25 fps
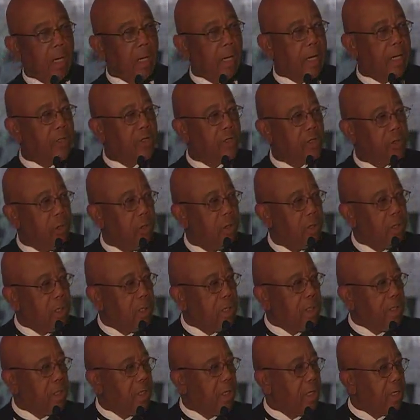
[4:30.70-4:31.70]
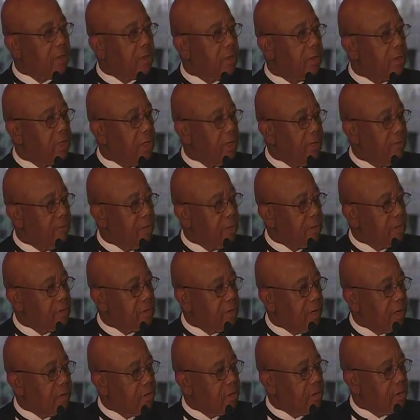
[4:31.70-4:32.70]
I saw earlier Dr. David
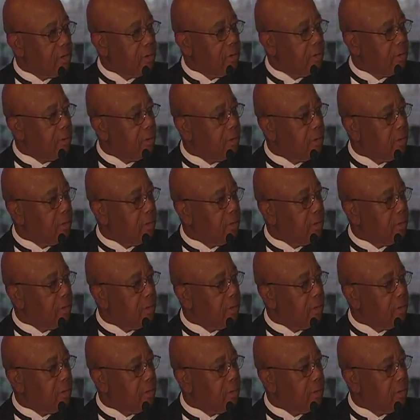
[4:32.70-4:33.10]
Satcher.